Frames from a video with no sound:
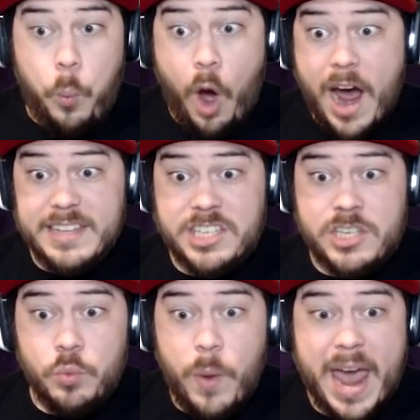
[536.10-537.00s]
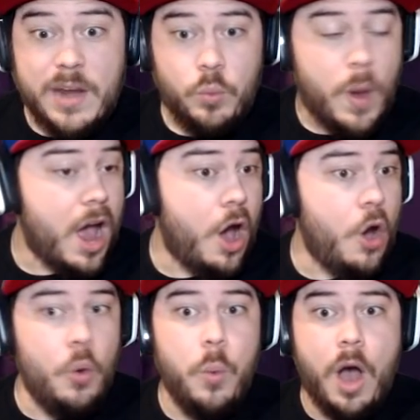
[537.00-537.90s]
What? Wait,
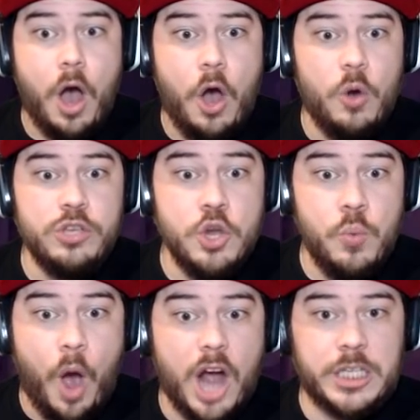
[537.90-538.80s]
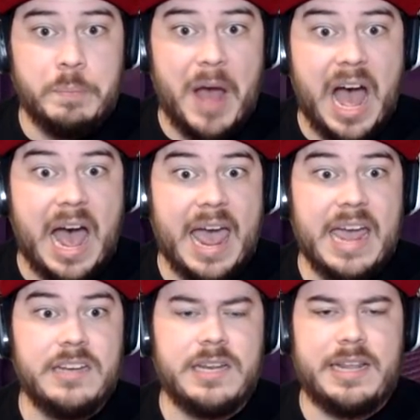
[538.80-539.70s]
whoa, whoa, you walked
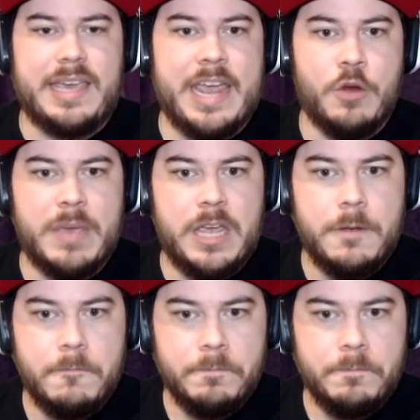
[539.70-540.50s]
by. Did he hear me?